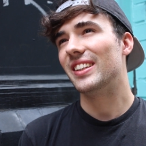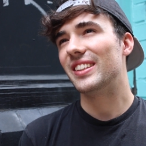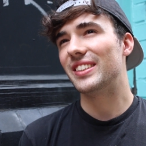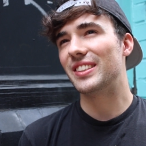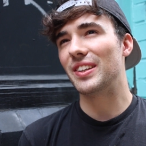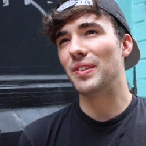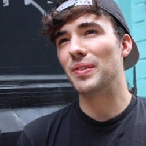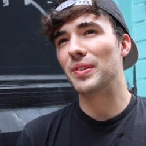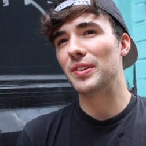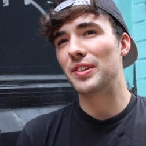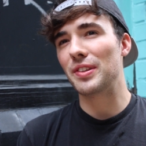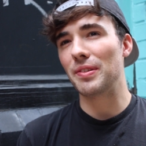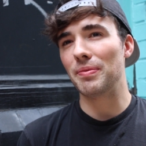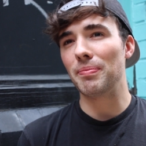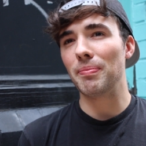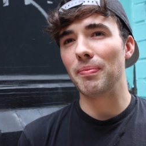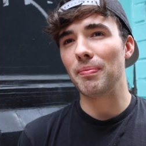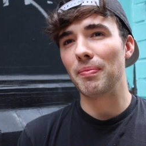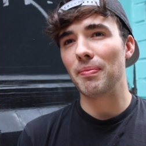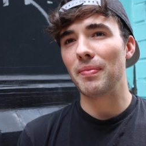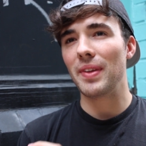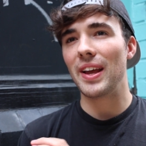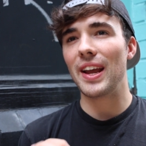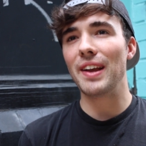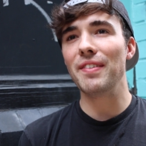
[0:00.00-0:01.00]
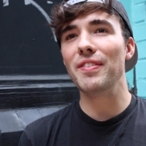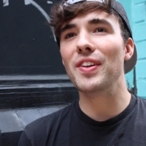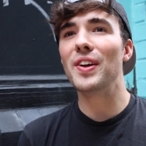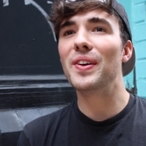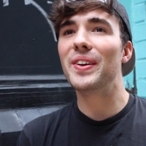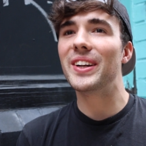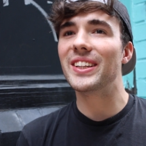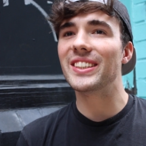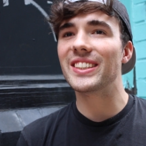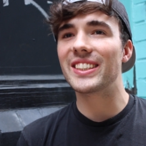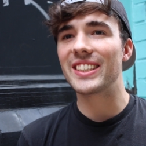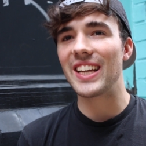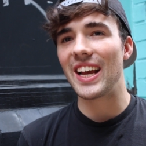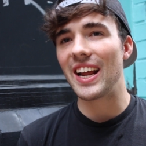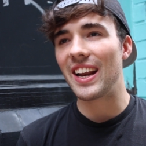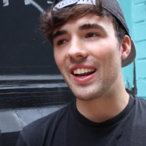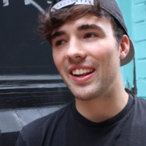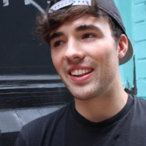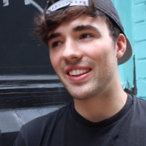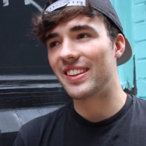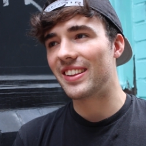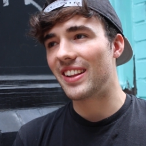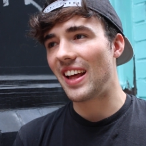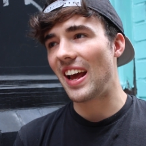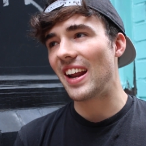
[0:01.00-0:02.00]
someone to, even though he doesn't
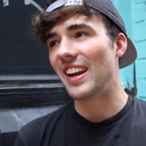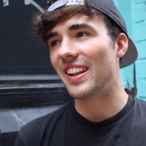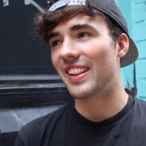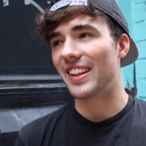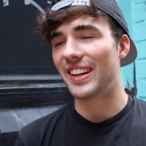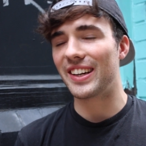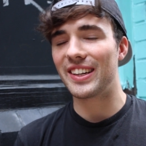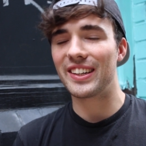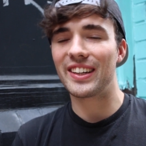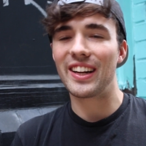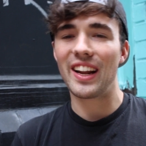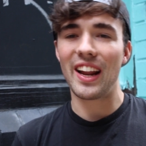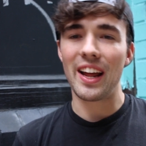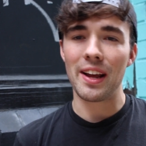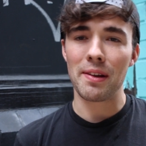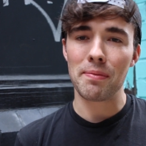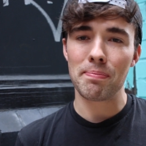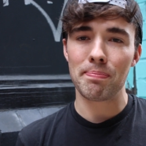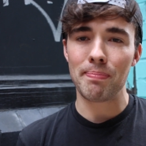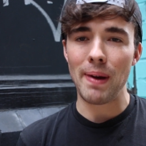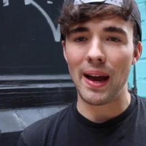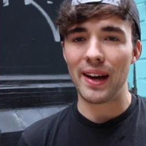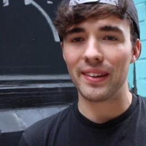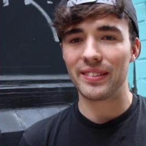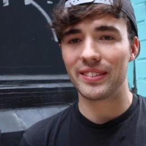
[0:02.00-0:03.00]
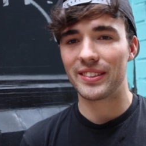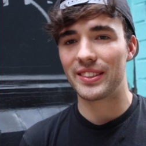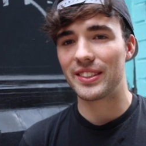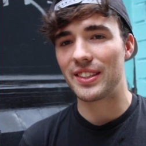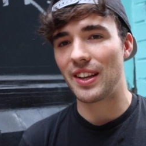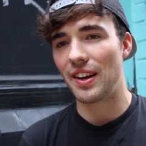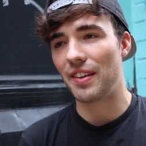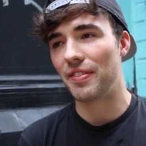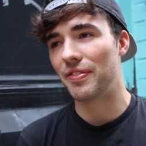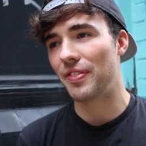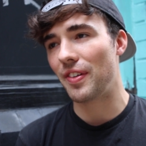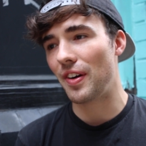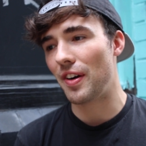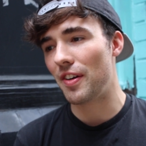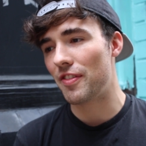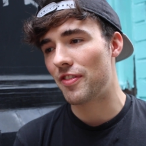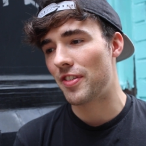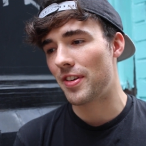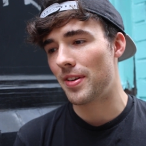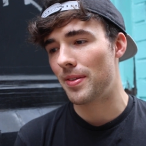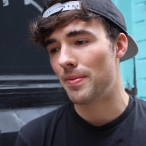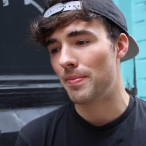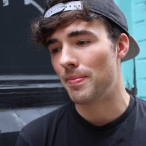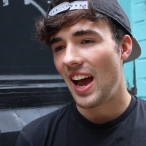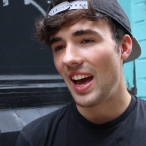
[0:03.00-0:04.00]
say anything, to like bounce stuff off
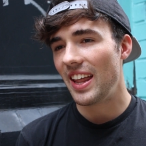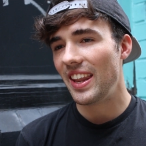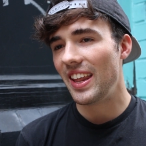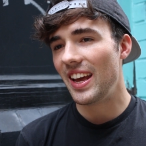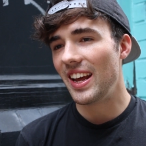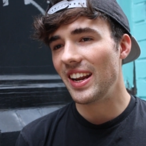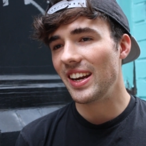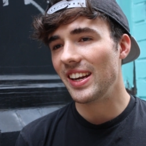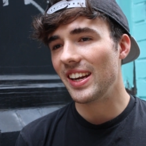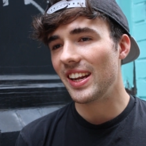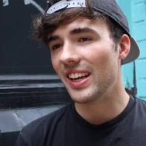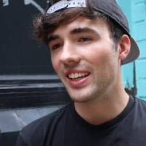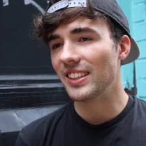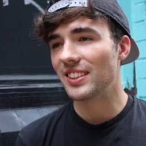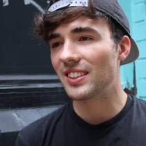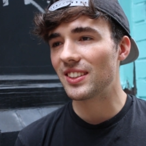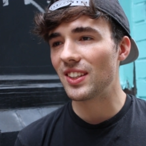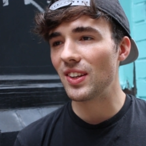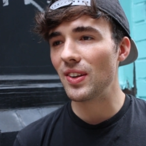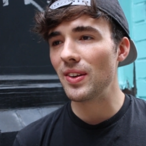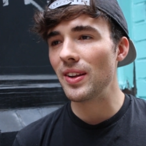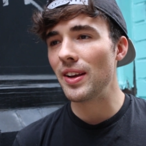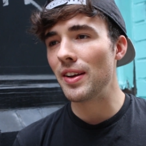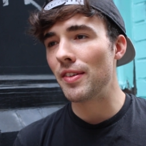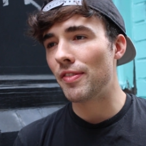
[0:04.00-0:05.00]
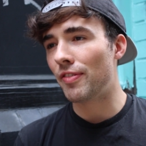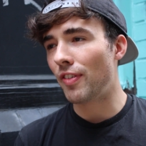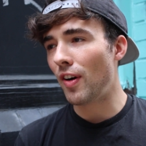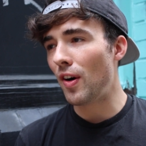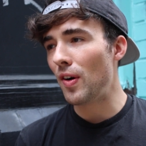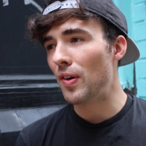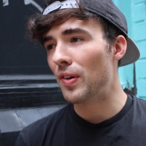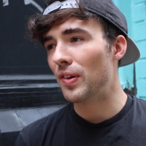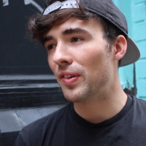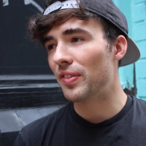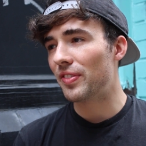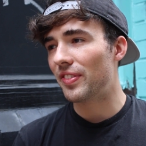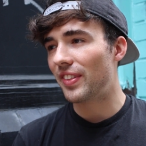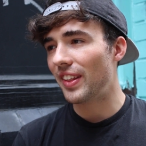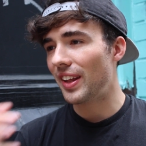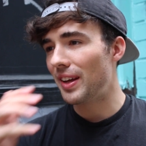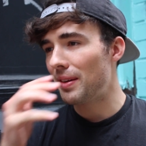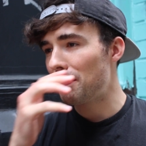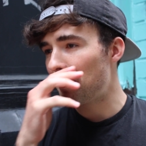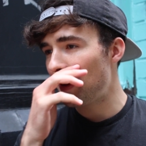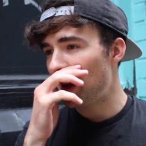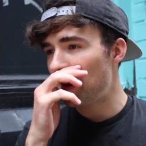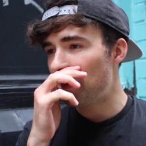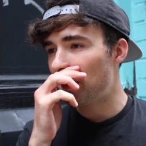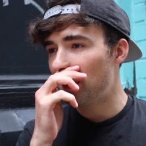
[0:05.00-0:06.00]
him. And then it slowly evolved
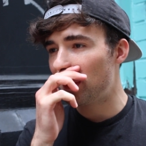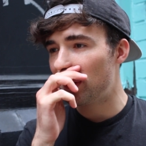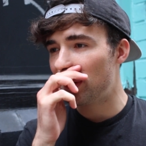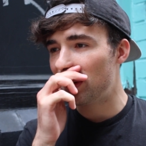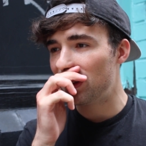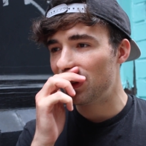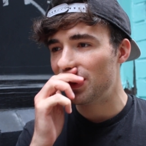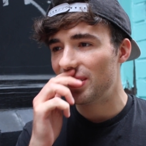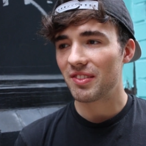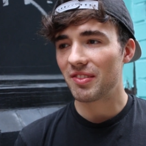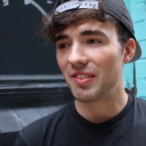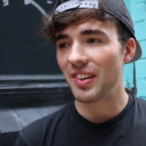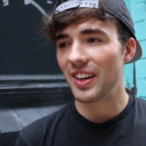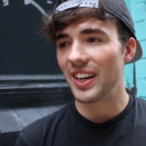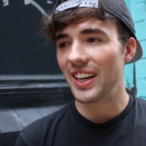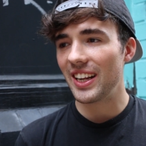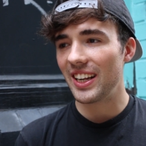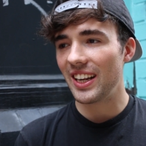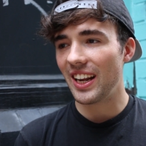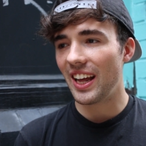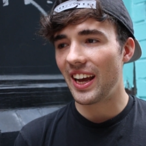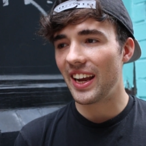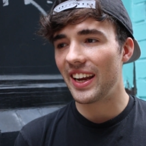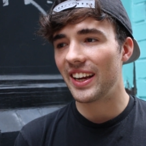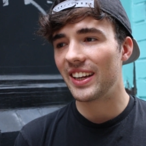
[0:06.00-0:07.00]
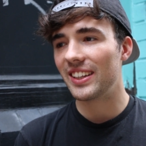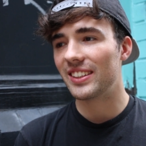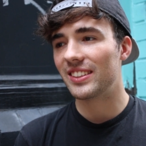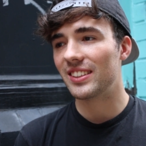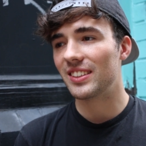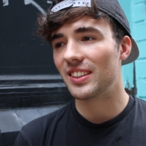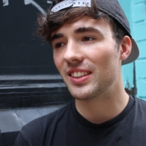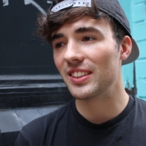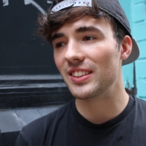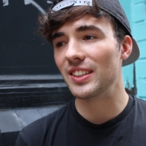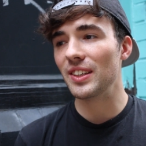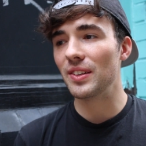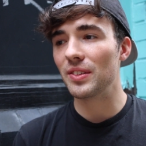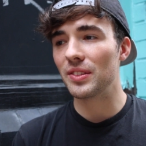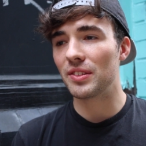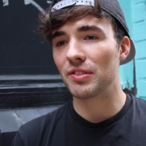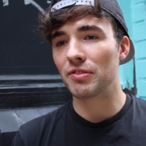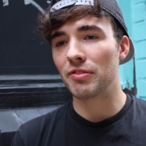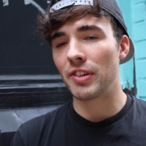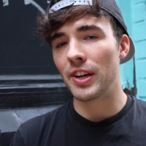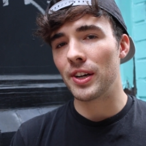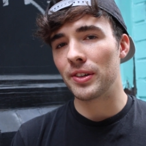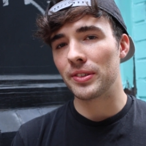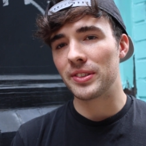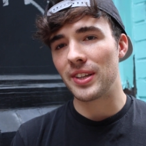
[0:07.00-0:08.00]
that people really liked, because it was a
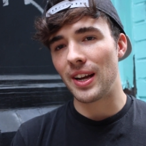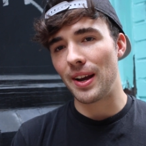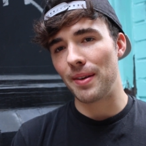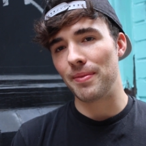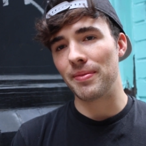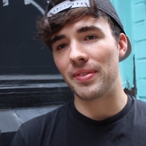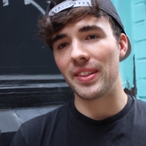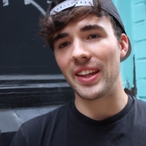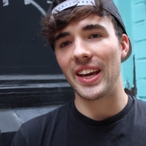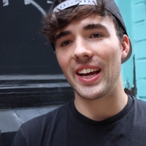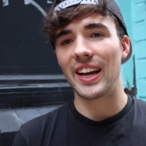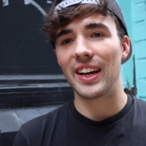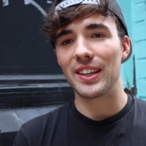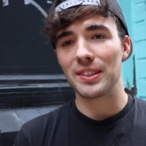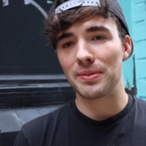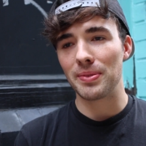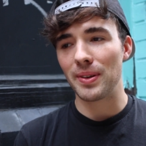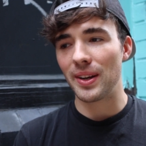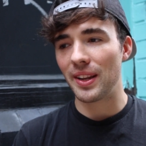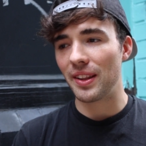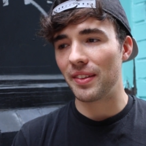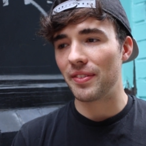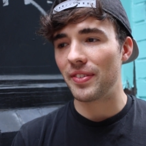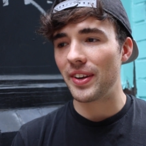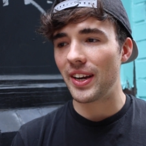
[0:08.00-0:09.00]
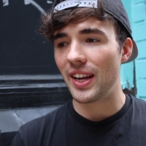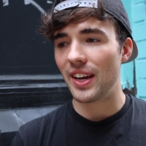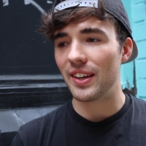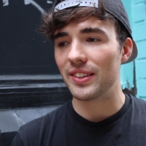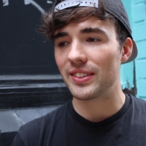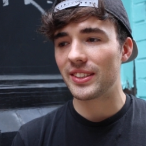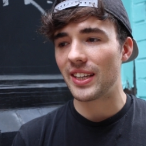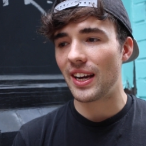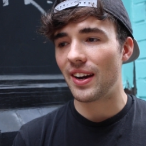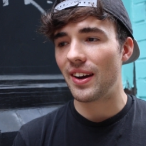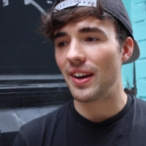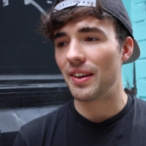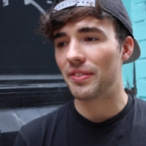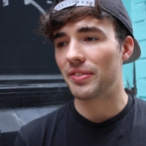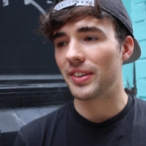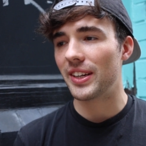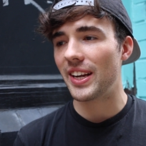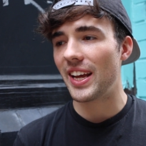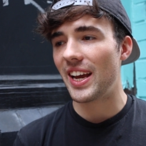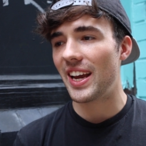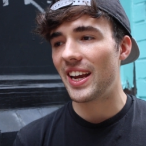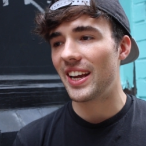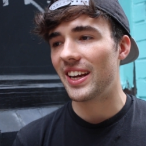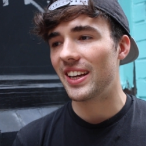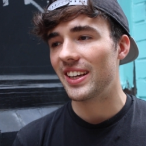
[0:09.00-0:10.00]
real-time thing. I was putting the videos out every
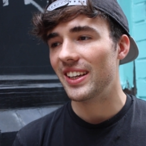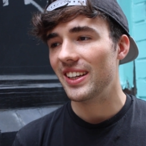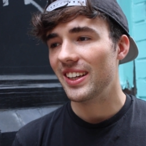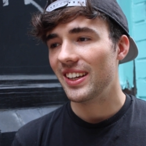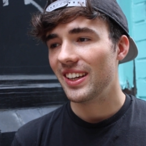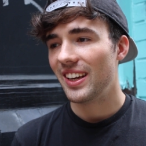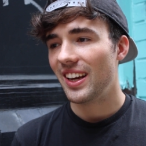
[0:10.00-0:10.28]
day.